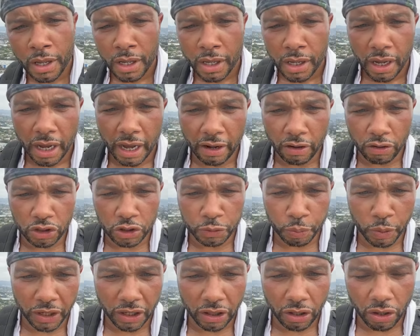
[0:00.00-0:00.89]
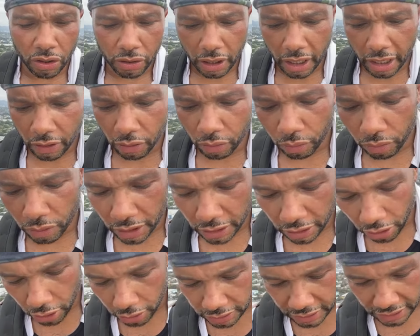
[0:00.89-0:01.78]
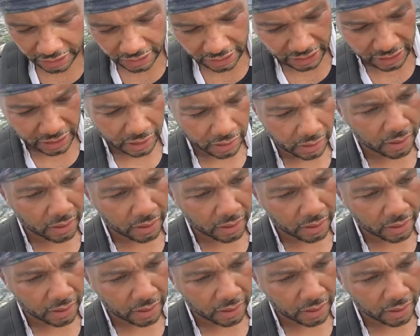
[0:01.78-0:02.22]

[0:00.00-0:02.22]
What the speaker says: I don't run long distance.